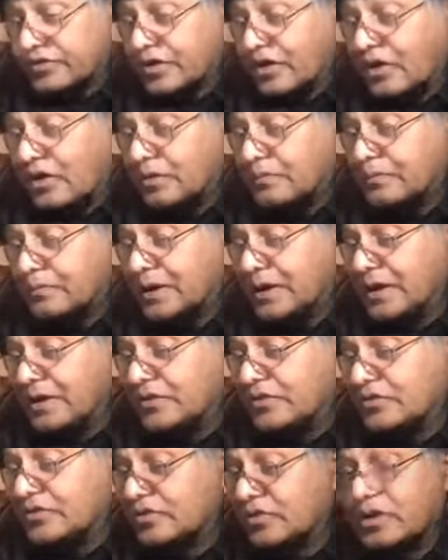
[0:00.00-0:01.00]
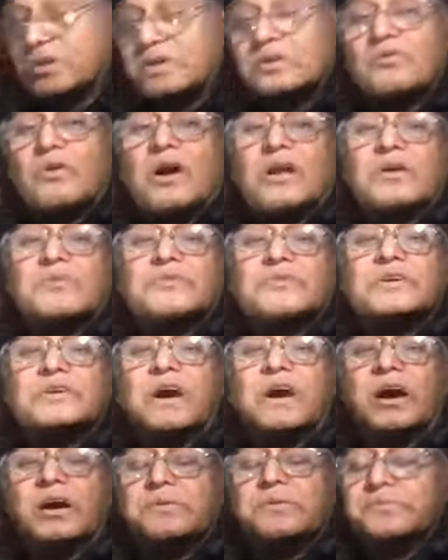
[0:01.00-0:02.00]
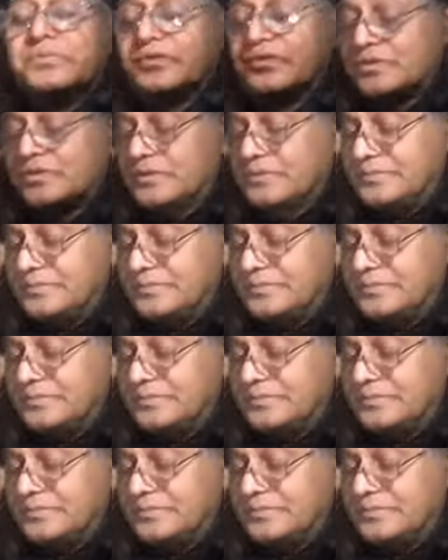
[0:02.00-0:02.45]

on page 21 of the Times,